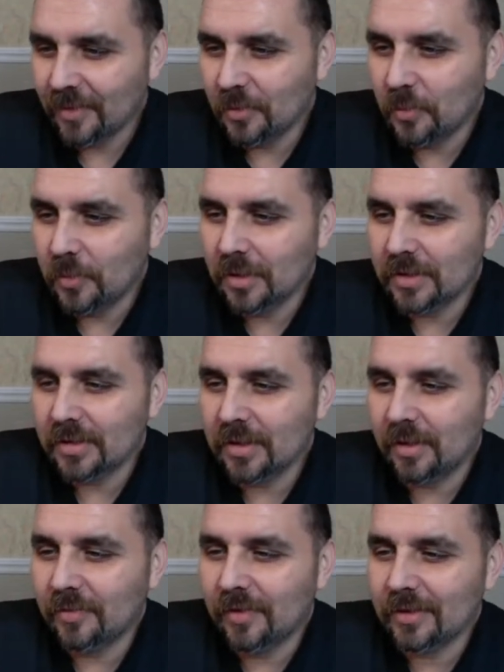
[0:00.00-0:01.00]
What's
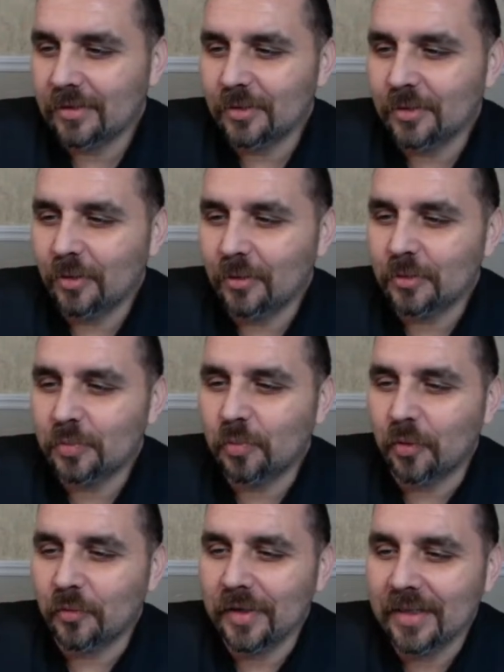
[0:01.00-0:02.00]
up, Vatos Locos
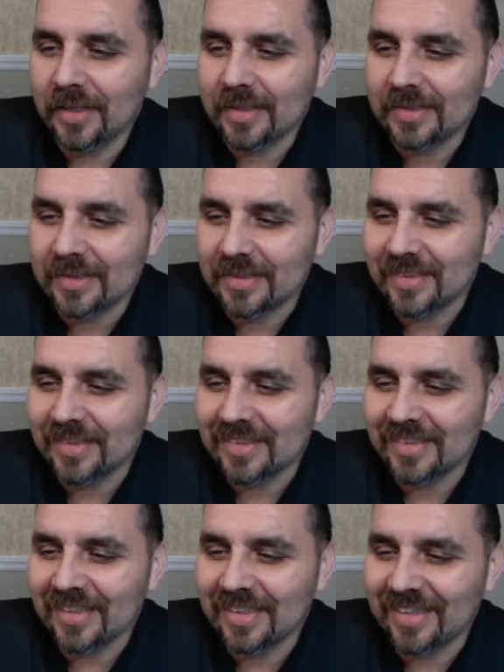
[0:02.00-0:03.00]
por Vida? Ese
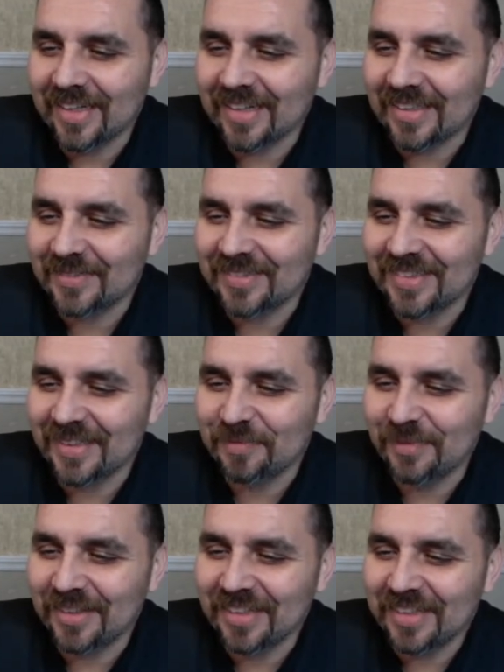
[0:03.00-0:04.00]
G-Tots. What's
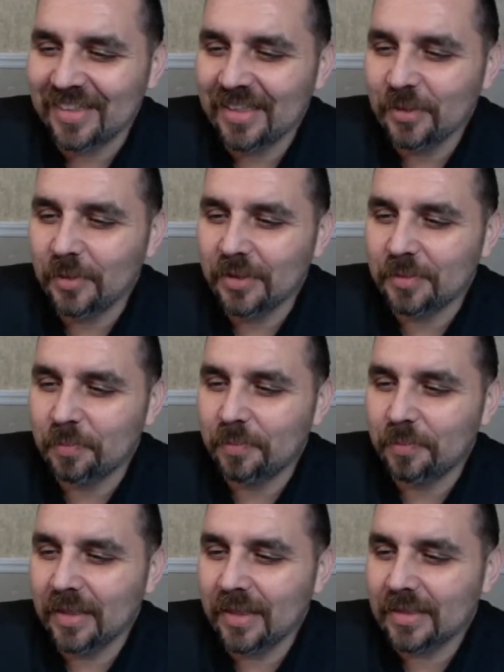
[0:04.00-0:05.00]
up, brother? Kiwis
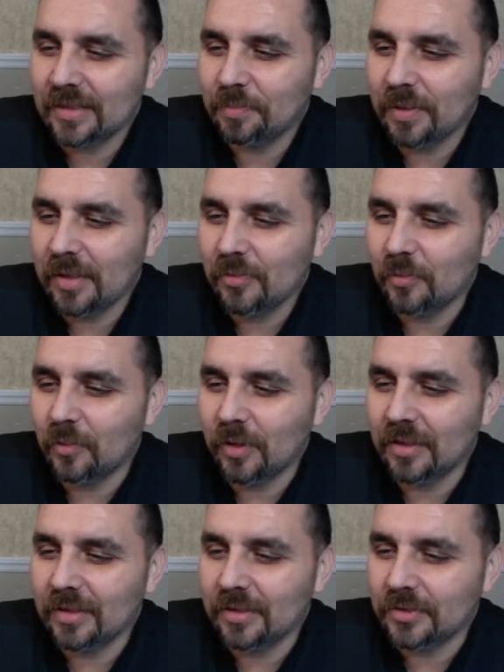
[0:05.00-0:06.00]

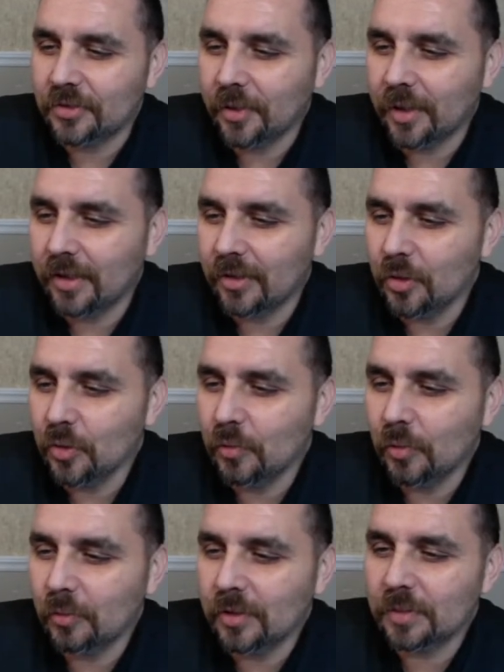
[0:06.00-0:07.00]
SP13. Cuba,
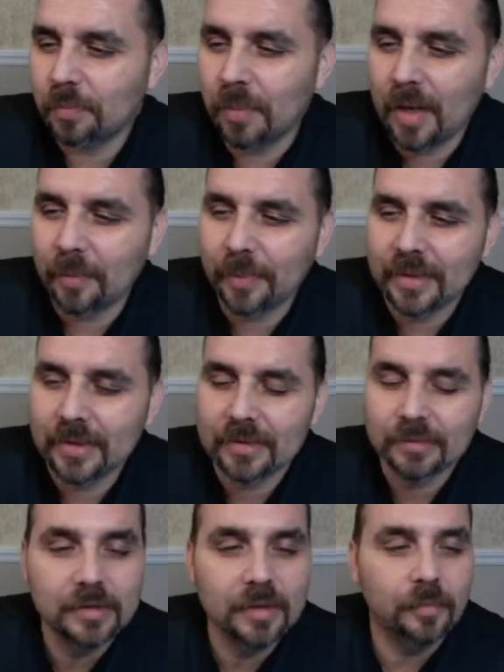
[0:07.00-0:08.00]
what's poppin'? I
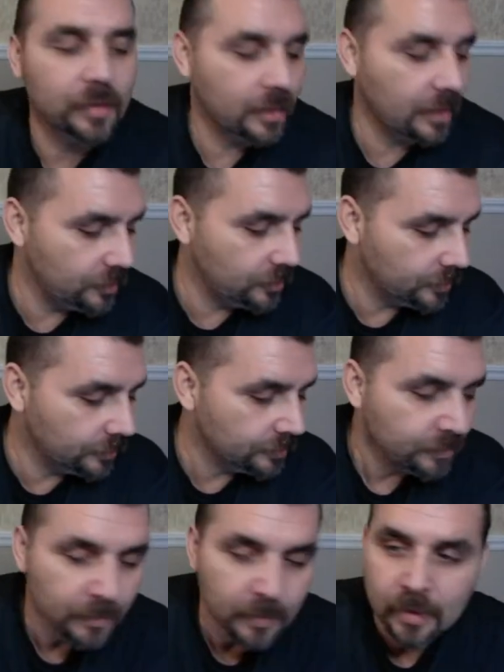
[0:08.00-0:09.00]
said, what's up, brother? How you doing?
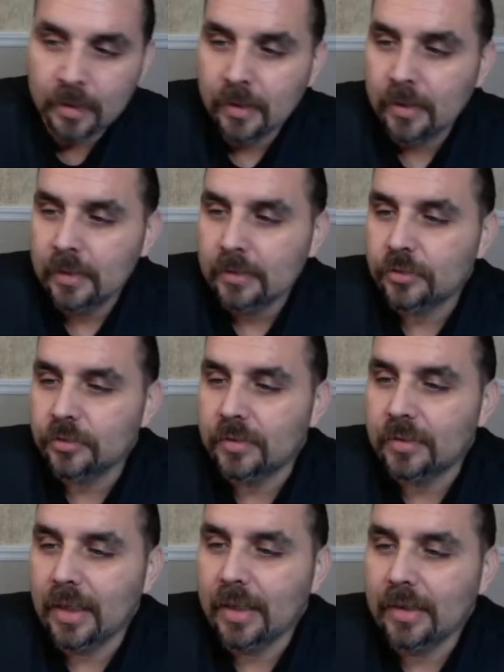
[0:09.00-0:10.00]

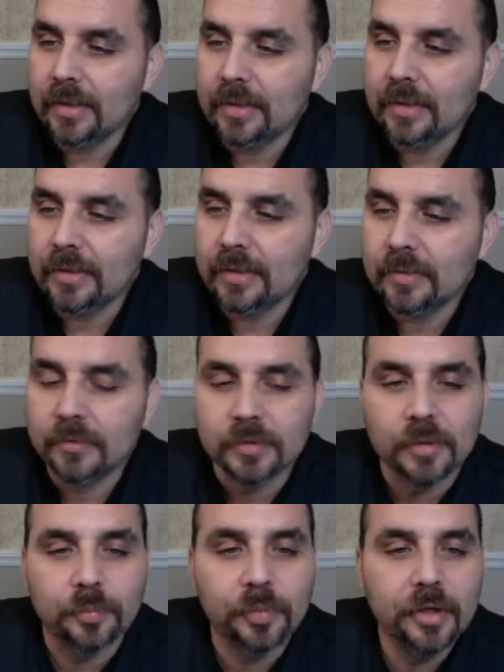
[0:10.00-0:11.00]
Today was
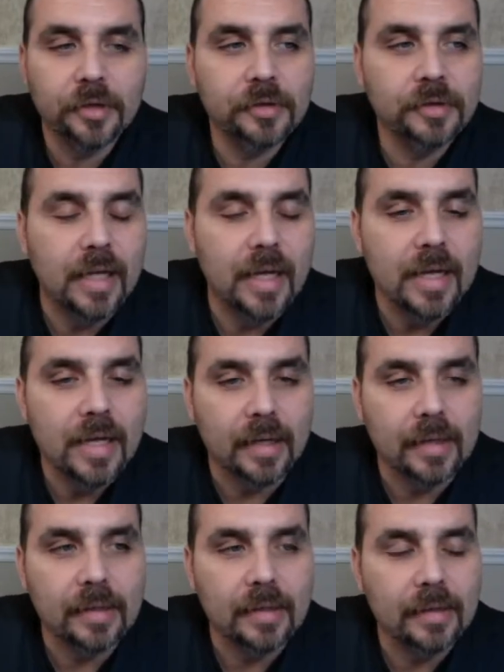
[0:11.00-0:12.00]
a pretty good day.
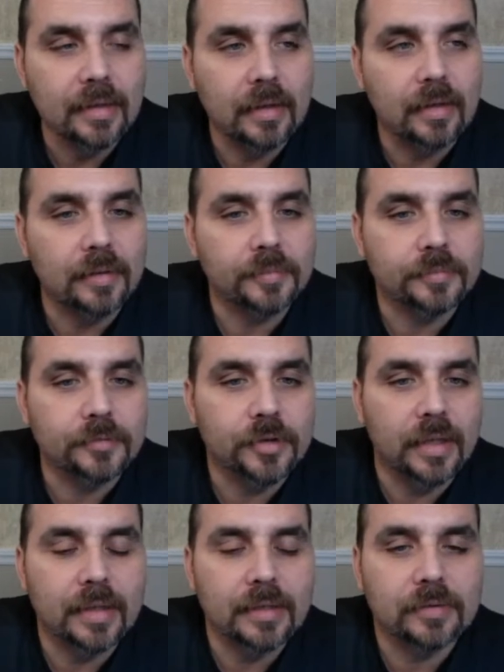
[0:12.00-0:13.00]
Aquí,
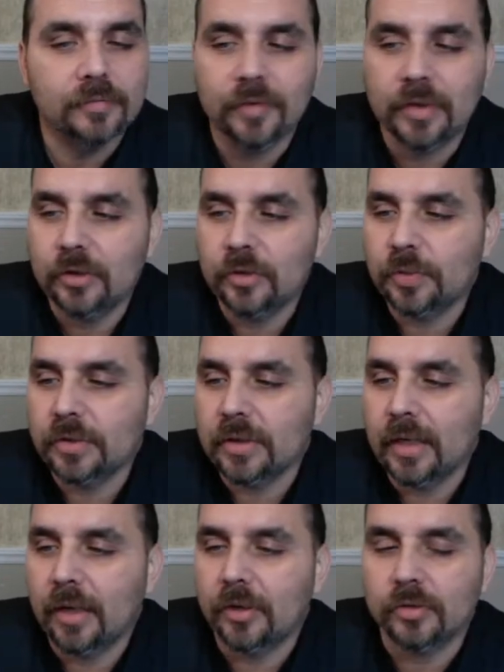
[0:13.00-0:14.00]
trying to get some videos put
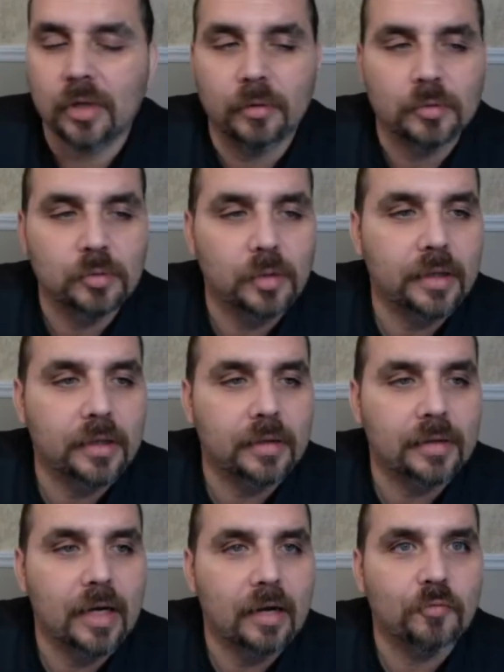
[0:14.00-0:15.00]
together. So I was working
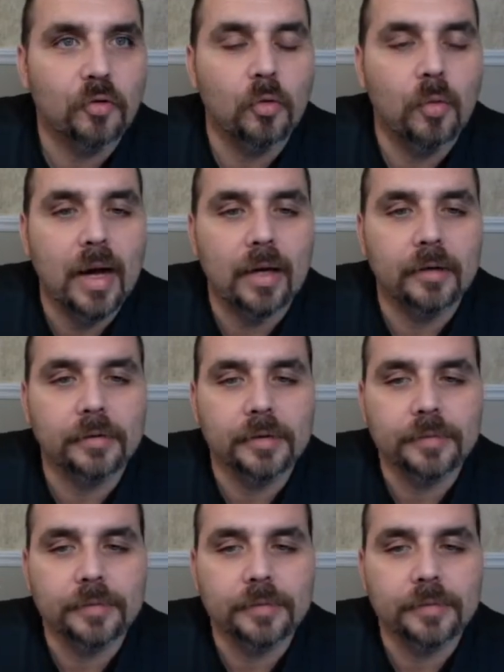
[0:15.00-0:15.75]
on that for a while.